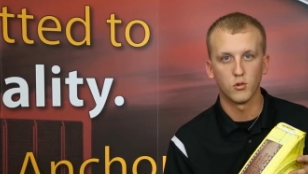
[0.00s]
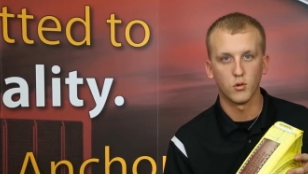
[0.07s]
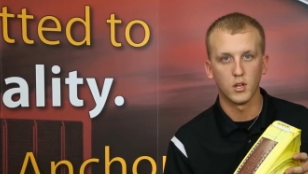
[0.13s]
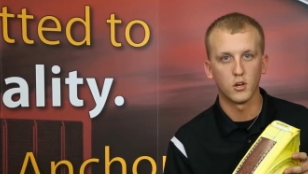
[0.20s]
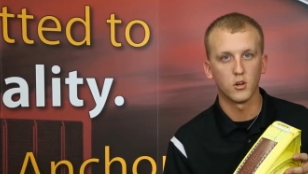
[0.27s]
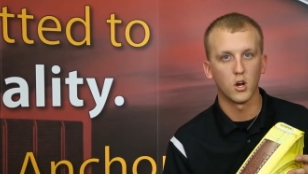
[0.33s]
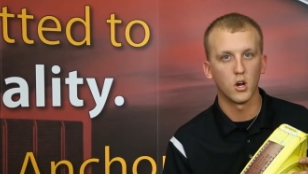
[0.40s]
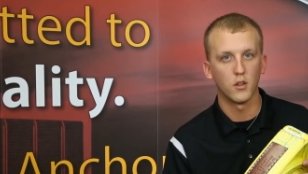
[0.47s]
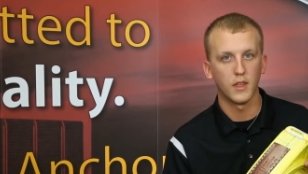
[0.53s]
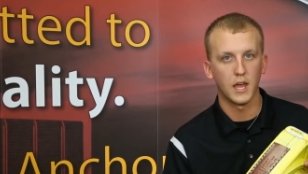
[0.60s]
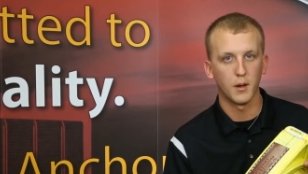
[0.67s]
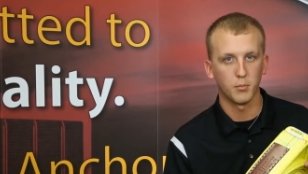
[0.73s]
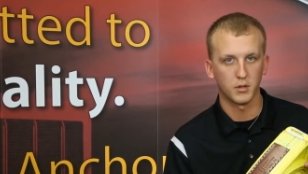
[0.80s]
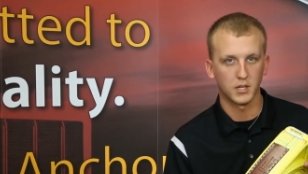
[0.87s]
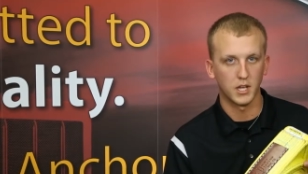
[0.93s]
to hear all the
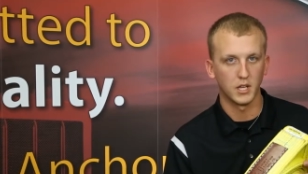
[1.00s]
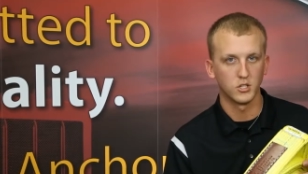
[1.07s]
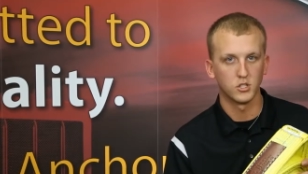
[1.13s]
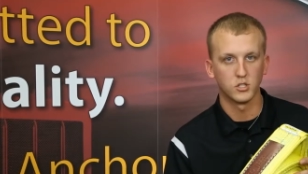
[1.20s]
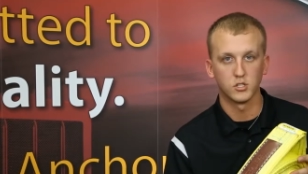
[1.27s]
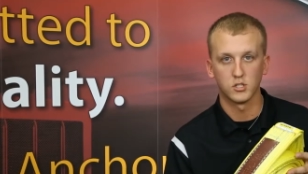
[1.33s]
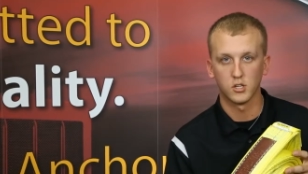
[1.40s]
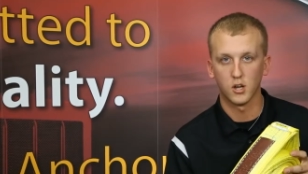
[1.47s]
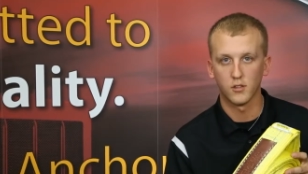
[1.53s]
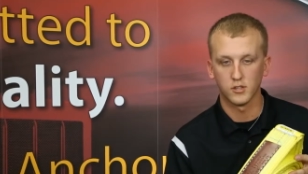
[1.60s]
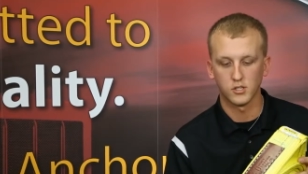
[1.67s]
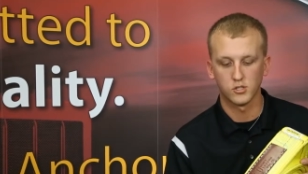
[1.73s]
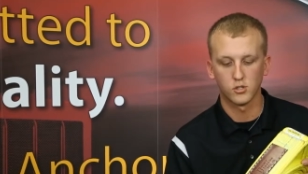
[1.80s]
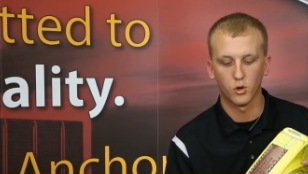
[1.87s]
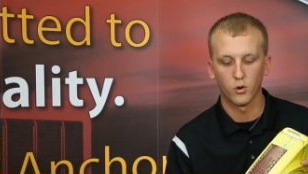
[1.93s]
applications and all
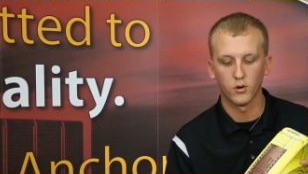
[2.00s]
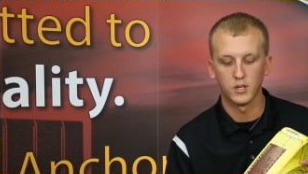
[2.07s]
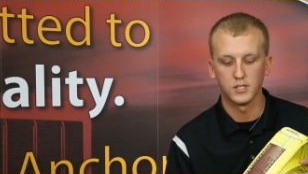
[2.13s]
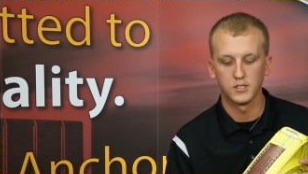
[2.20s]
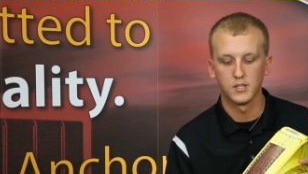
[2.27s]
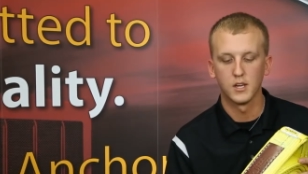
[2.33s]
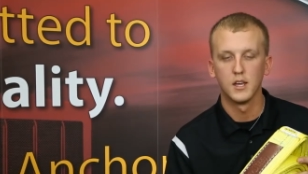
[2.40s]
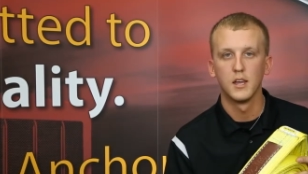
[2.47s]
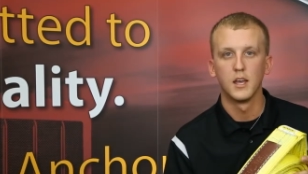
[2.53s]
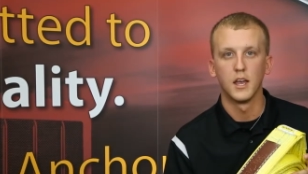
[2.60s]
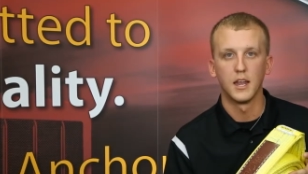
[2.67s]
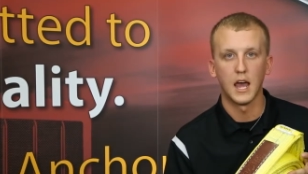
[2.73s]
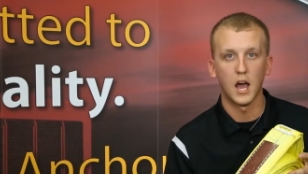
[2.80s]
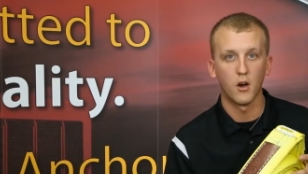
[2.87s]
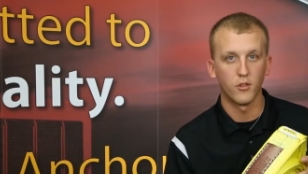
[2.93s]
the stories
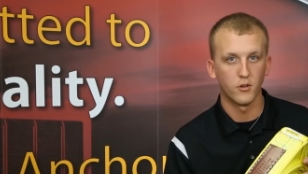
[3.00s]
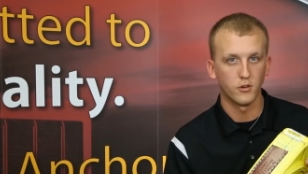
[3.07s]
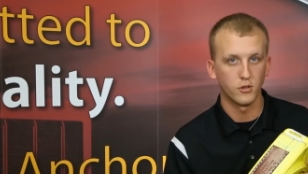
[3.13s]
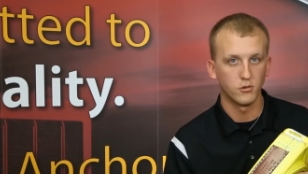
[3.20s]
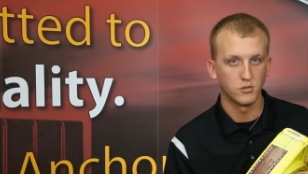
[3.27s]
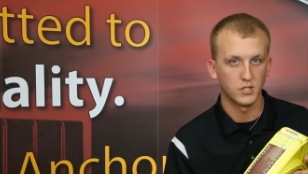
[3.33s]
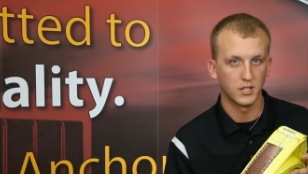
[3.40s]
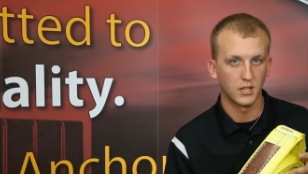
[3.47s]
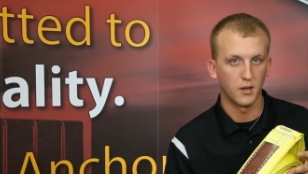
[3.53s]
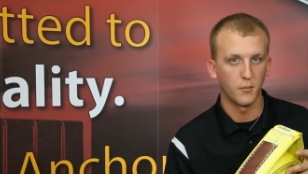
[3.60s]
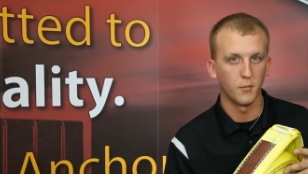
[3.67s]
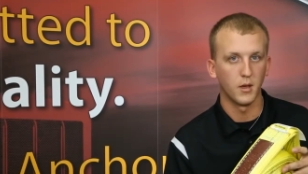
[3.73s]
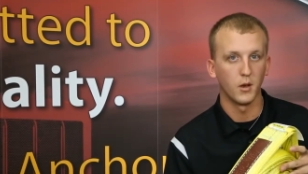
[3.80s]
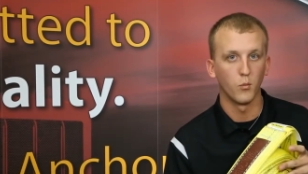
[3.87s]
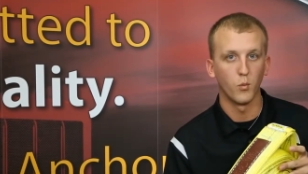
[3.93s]
and how they're using
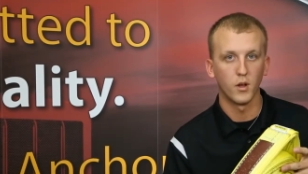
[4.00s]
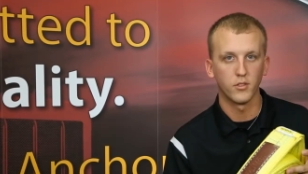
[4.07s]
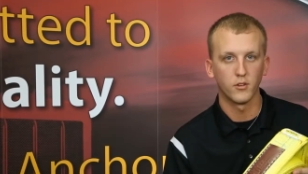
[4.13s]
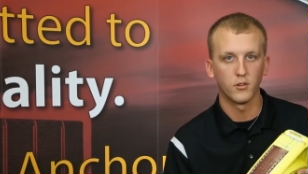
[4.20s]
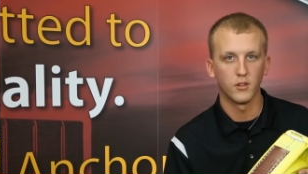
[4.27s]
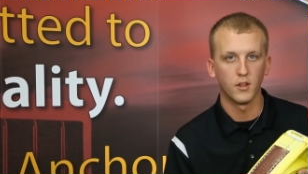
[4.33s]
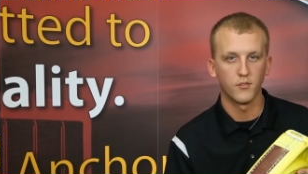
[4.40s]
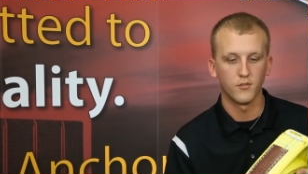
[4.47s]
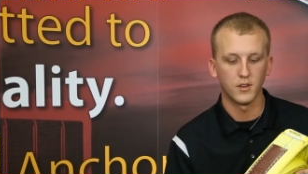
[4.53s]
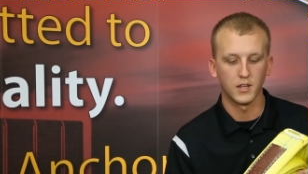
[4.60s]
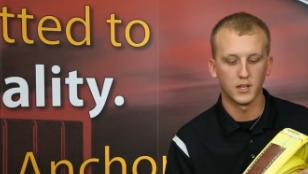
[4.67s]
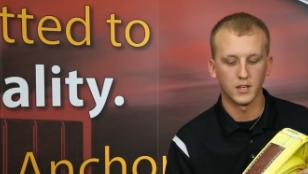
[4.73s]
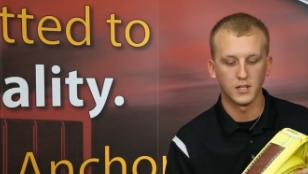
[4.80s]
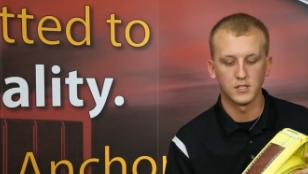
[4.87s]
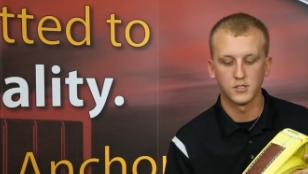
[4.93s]
them and what they're
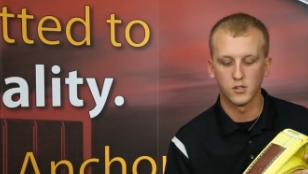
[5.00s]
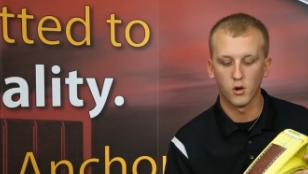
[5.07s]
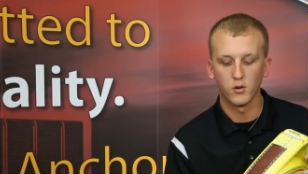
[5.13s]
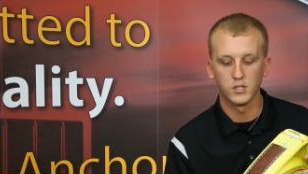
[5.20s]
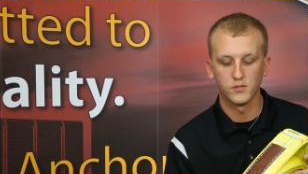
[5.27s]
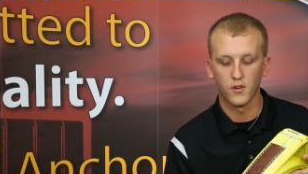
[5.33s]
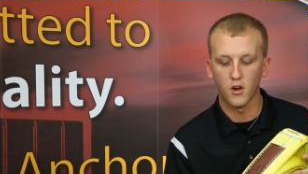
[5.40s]
lifting is always